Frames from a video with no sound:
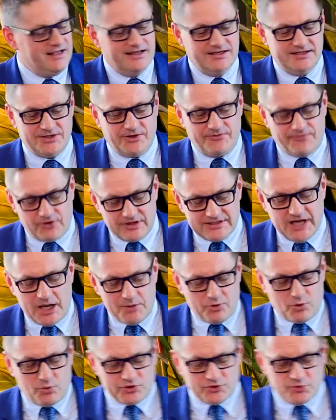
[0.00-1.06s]
So, for
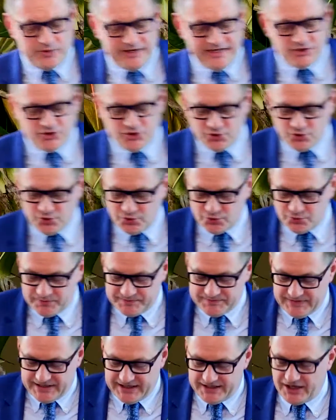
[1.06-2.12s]
example, what we do
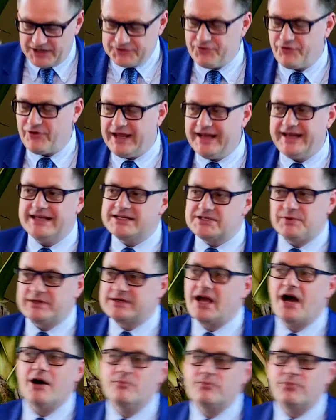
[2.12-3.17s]
in our trainings with
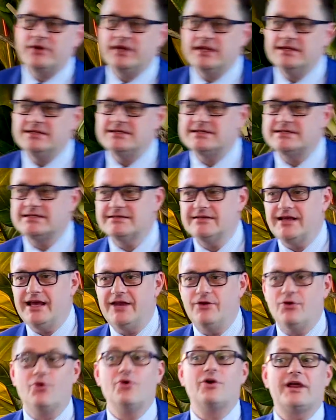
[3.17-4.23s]
companies
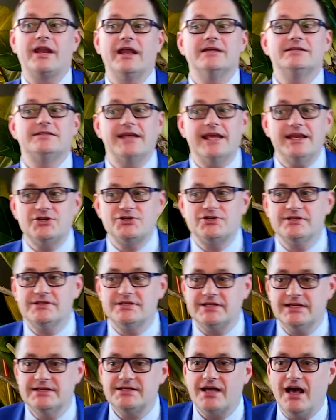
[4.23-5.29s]
and
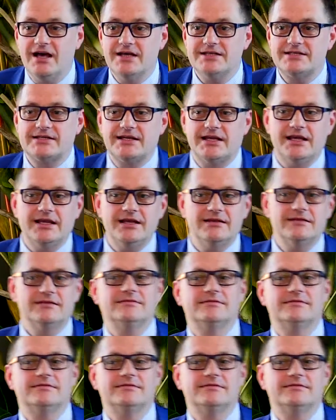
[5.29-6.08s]
organizations is asking,